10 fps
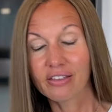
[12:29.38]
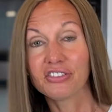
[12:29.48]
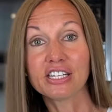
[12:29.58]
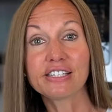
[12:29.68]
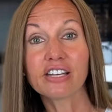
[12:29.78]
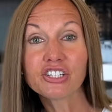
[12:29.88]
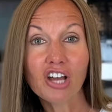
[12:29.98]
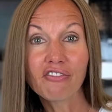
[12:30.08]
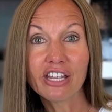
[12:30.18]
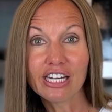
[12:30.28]
This Dutch
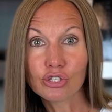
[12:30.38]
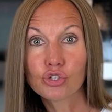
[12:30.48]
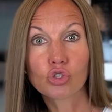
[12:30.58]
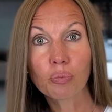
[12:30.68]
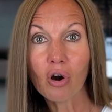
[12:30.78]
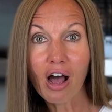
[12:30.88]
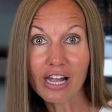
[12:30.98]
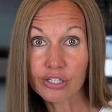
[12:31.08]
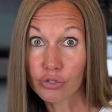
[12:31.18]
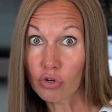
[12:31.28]
oven is super
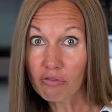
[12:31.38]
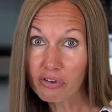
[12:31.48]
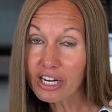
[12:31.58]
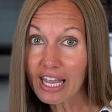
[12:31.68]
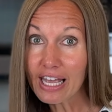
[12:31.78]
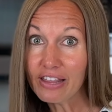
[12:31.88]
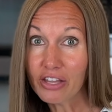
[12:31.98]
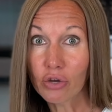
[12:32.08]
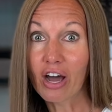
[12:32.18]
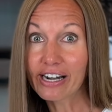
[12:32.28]
hot, so don't forget
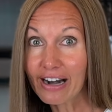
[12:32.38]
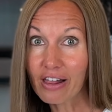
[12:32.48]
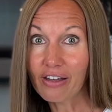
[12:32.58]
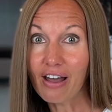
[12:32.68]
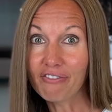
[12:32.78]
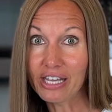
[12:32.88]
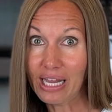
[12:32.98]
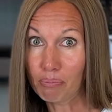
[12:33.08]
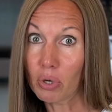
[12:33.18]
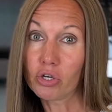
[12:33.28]
that you got it out of the oven
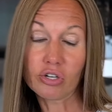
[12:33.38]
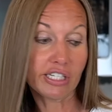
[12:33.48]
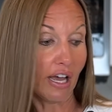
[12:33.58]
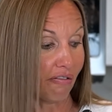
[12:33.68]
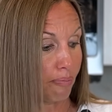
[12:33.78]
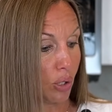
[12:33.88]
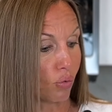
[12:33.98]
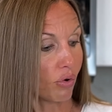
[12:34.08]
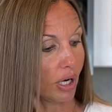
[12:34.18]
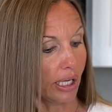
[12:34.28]
and burn yourself. Be
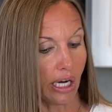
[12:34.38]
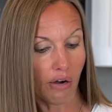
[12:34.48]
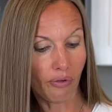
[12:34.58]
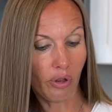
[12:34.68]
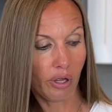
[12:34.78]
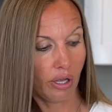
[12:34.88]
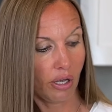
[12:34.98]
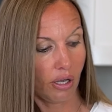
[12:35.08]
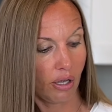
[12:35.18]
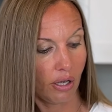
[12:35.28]
really careful.
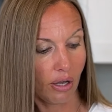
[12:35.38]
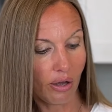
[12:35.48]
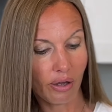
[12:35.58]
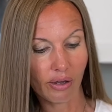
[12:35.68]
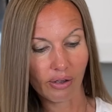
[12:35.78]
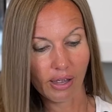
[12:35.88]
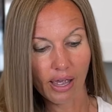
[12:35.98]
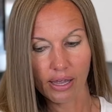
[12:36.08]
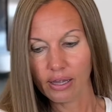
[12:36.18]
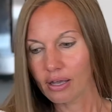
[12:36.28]

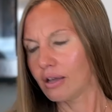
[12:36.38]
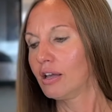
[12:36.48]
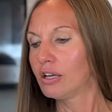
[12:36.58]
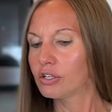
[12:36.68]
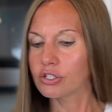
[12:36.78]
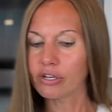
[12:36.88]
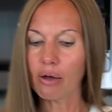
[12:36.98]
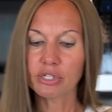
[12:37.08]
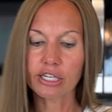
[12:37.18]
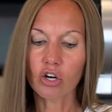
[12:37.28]
Okay, so now
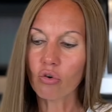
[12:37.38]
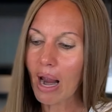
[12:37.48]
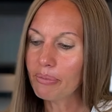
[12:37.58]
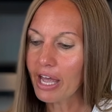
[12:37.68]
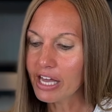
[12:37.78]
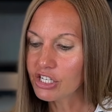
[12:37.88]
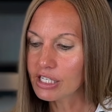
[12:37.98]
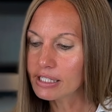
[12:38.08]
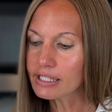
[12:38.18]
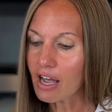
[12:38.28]
I'm just gonna grab the
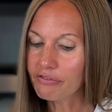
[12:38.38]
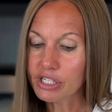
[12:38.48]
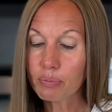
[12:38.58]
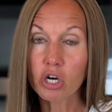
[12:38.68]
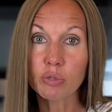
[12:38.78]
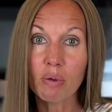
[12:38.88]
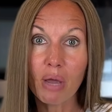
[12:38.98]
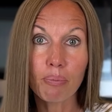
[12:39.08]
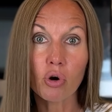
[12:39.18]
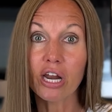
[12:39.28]
edges of this parchment
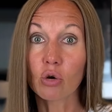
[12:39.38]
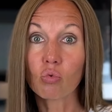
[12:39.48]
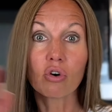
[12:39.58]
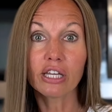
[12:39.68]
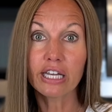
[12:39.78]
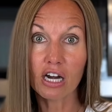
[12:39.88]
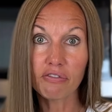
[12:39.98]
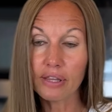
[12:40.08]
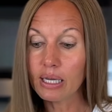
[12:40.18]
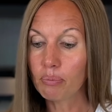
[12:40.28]
paper and really
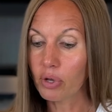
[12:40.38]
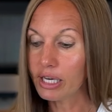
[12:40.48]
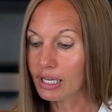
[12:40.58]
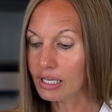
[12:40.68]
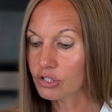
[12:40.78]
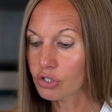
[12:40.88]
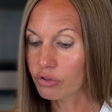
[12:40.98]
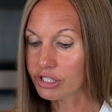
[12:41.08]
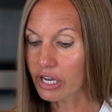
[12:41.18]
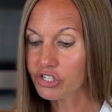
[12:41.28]
carefully put it into
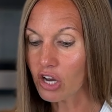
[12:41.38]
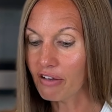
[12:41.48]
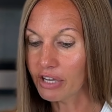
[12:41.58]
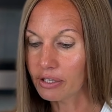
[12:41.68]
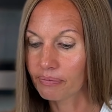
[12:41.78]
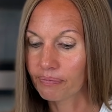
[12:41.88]
the Dutch oven.